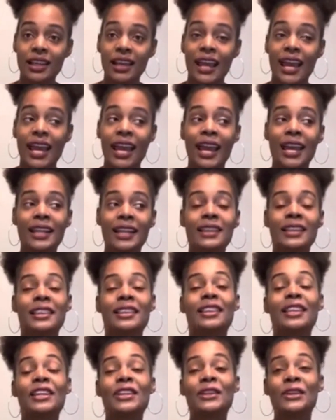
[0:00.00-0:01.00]
and
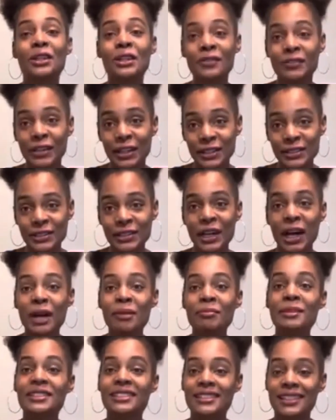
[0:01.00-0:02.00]
the universe
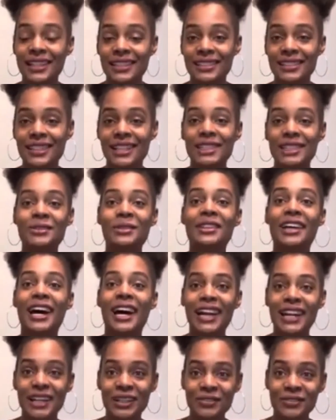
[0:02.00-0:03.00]
compensates us with
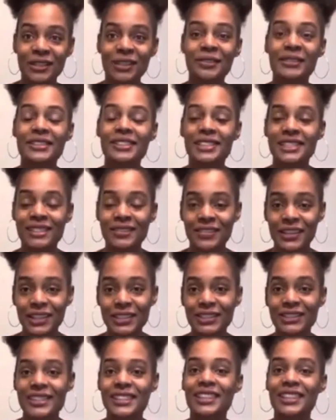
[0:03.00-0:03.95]
higher frequencies of energy.